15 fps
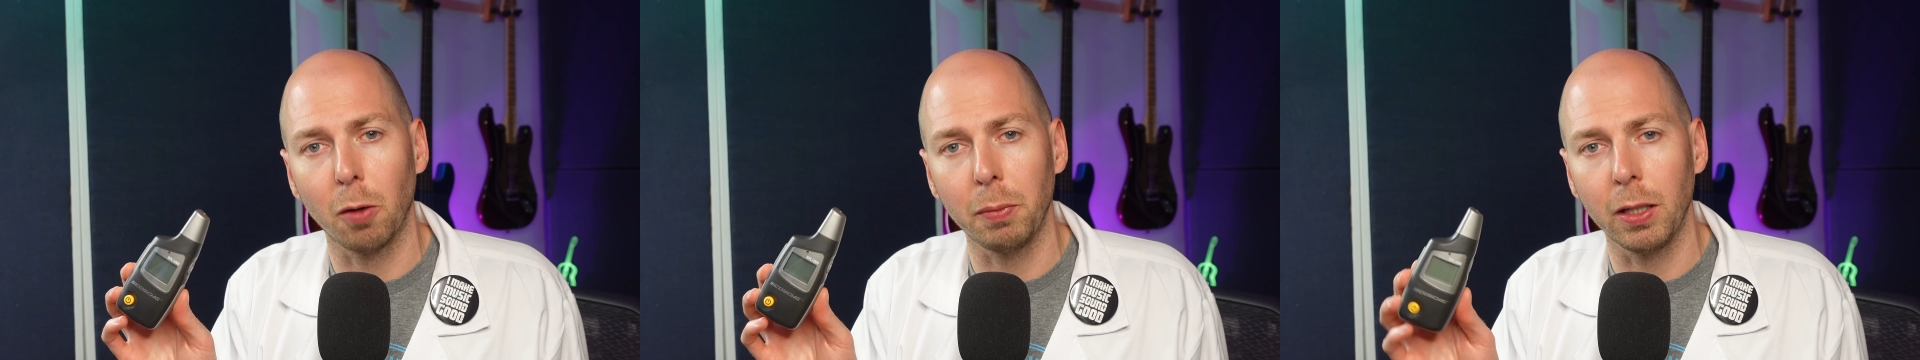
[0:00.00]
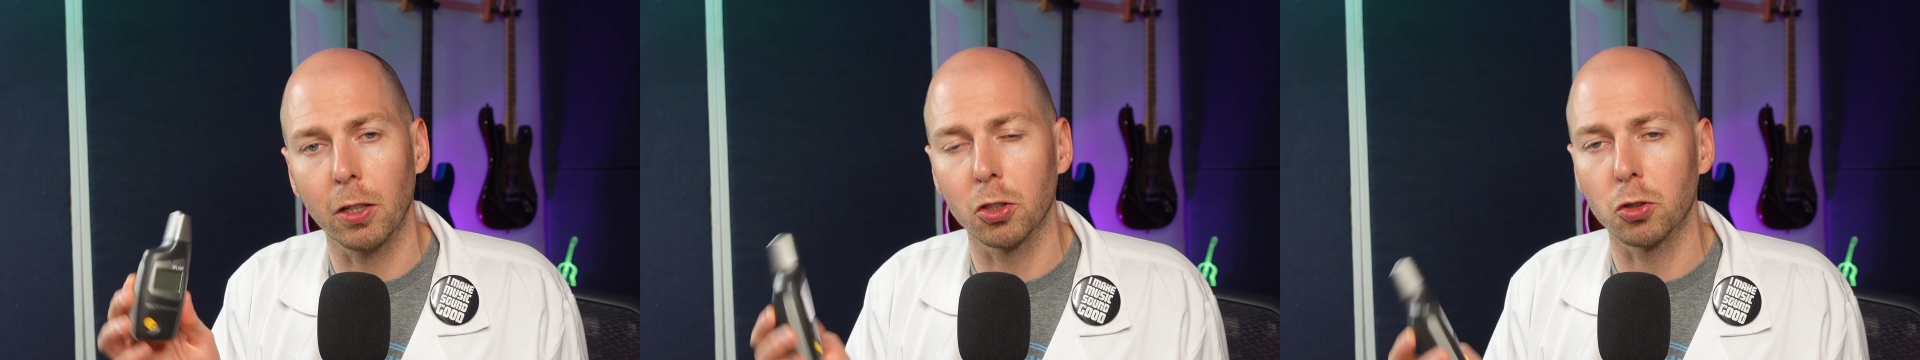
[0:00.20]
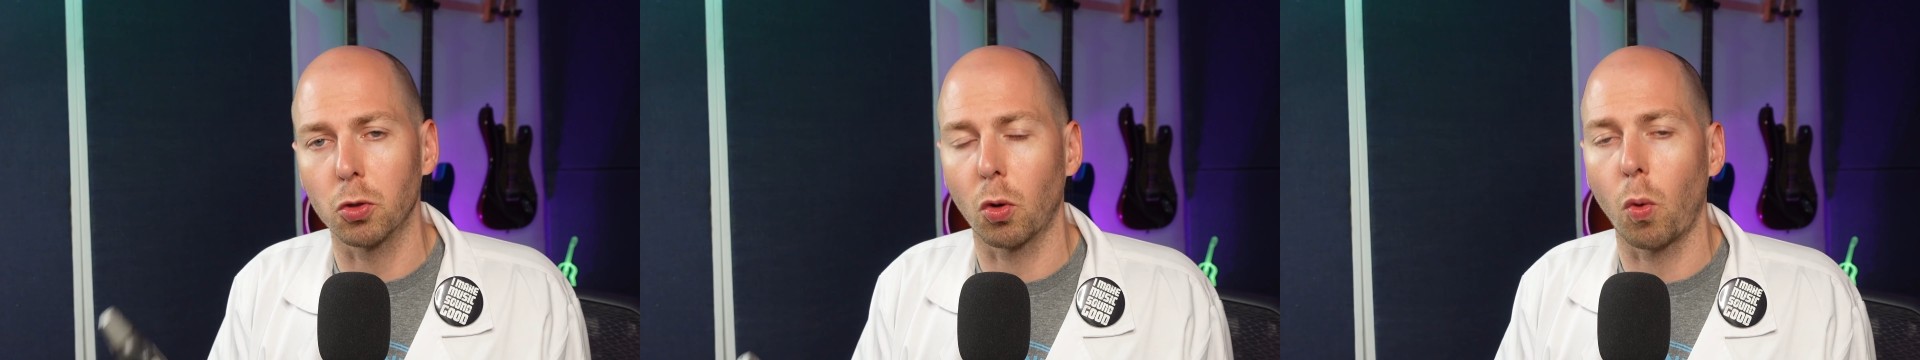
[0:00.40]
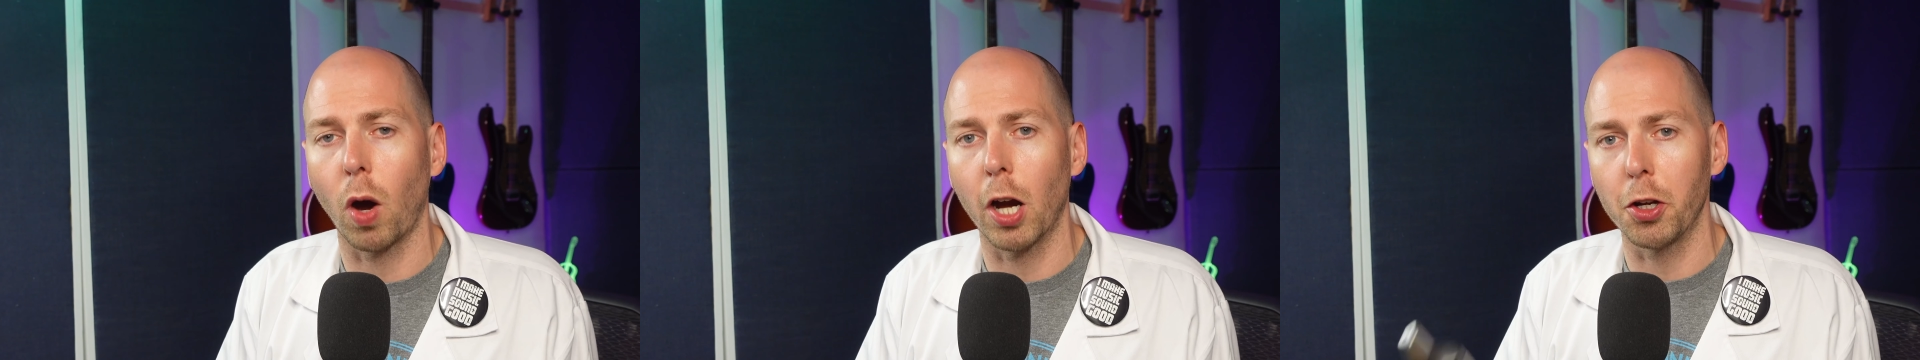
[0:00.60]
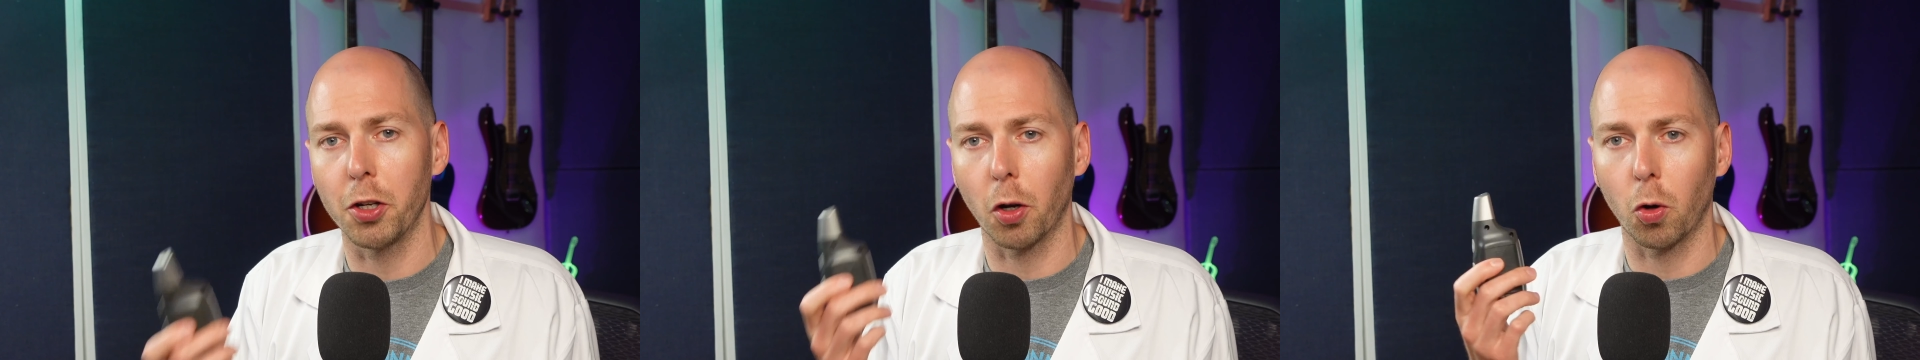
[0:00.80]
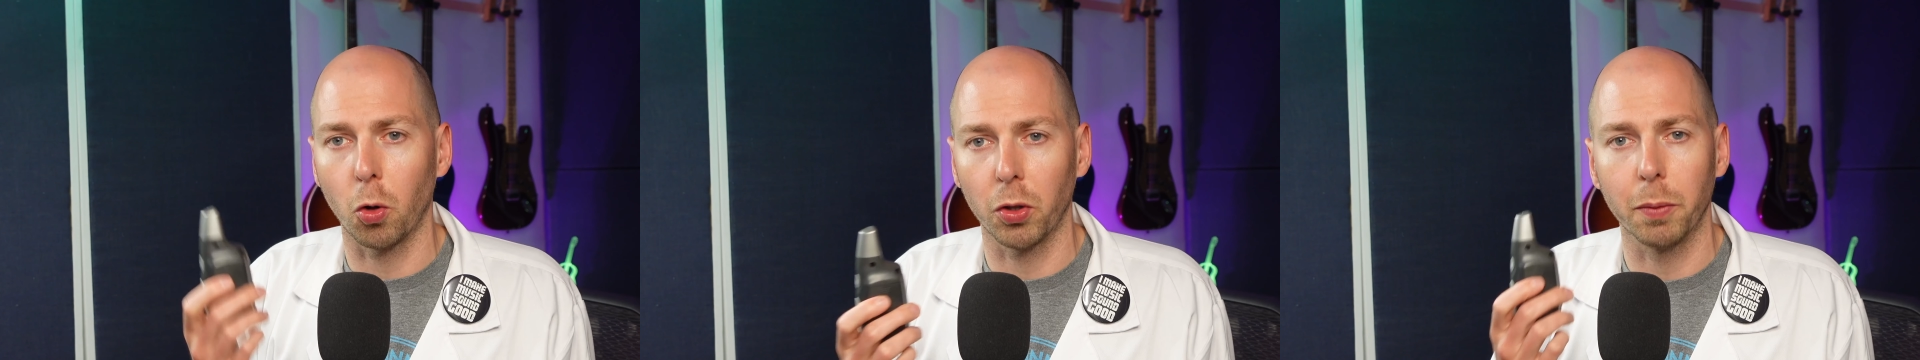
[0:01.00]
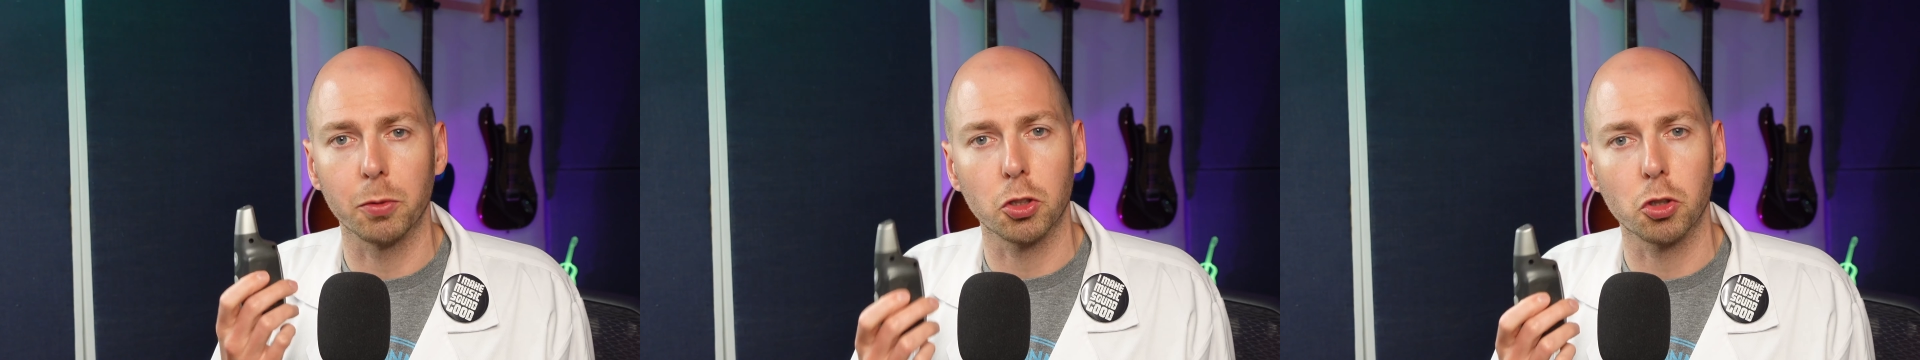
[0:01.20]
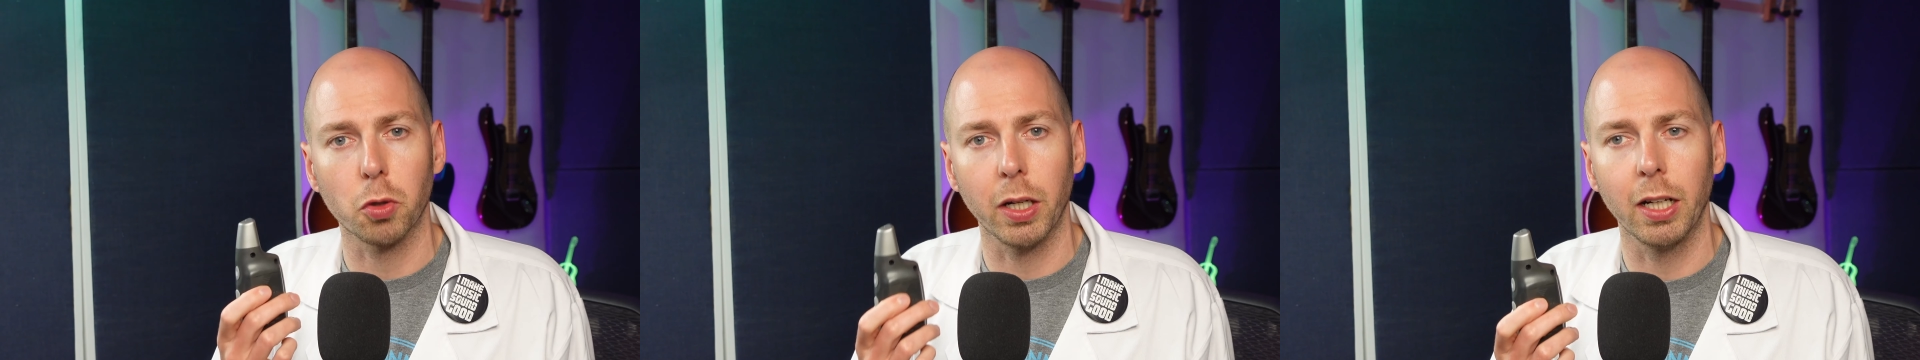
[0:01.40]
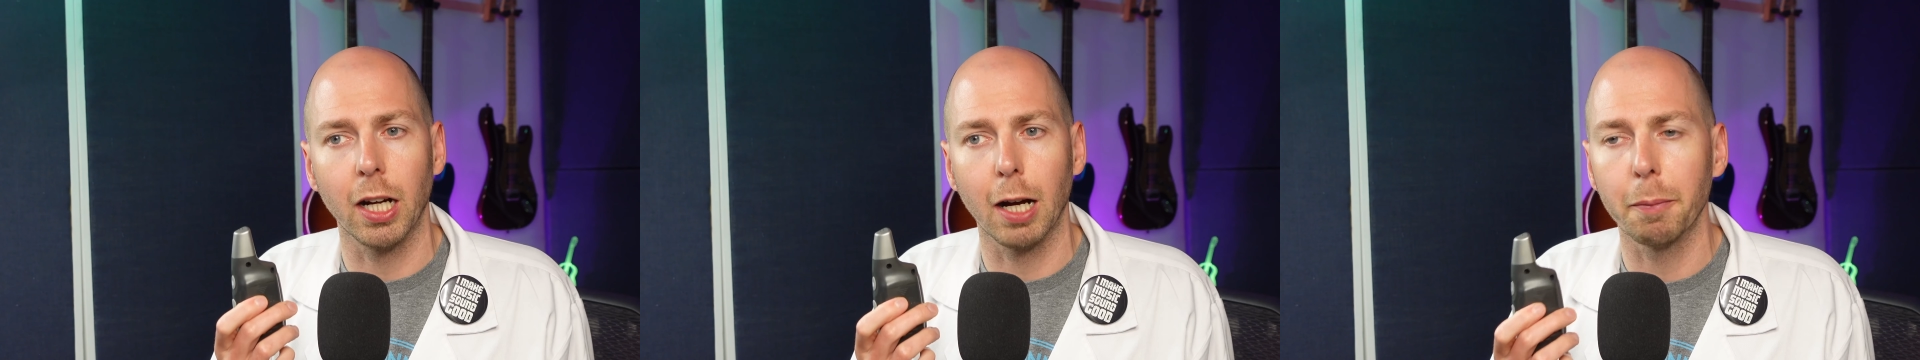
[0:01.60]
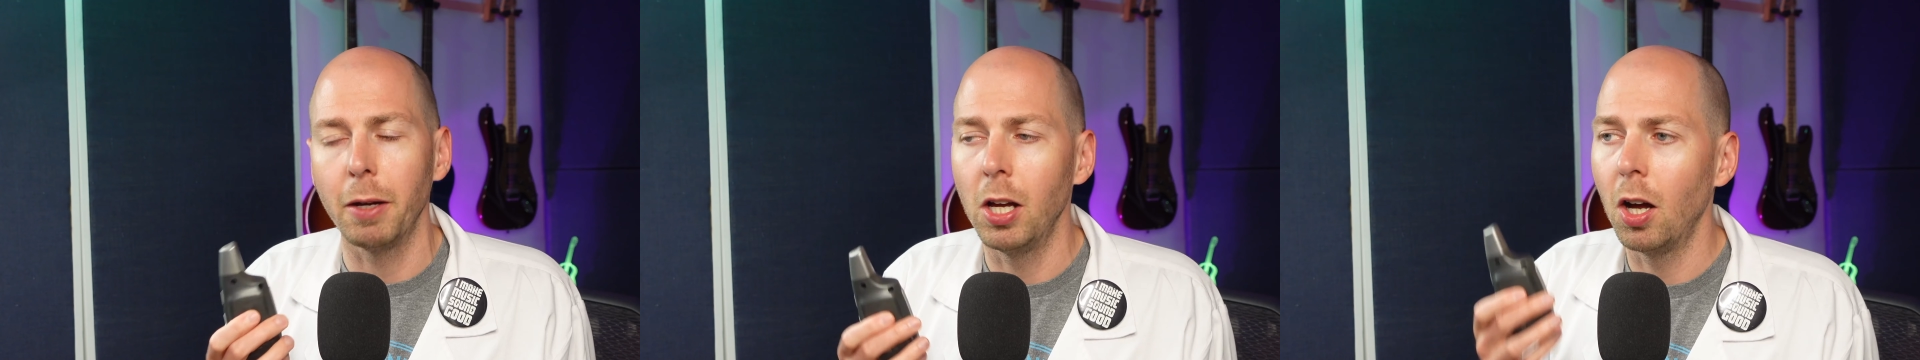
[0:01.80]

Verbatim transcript: meters require you to hold them straight up.